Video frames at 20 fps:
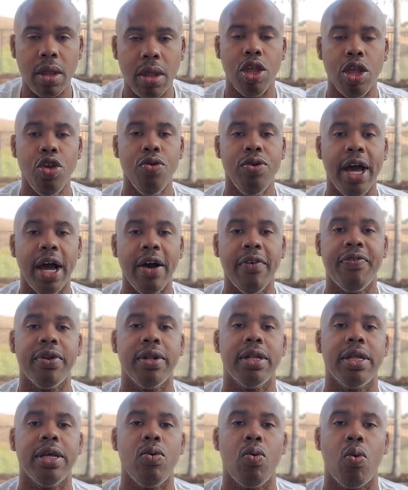you
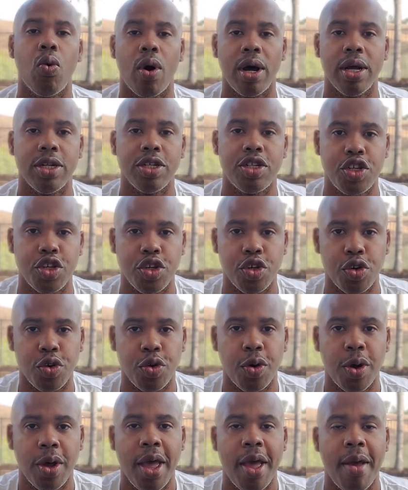definitely want to
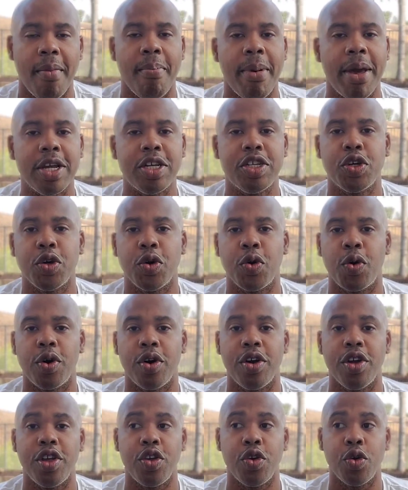make
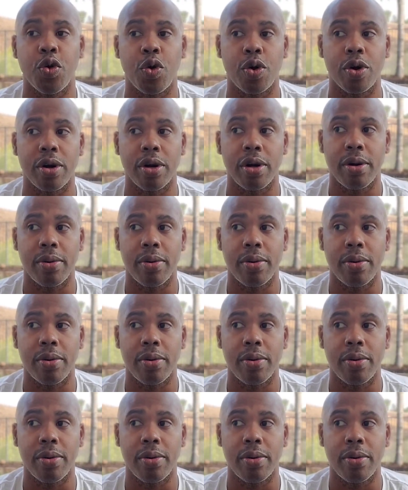sure you're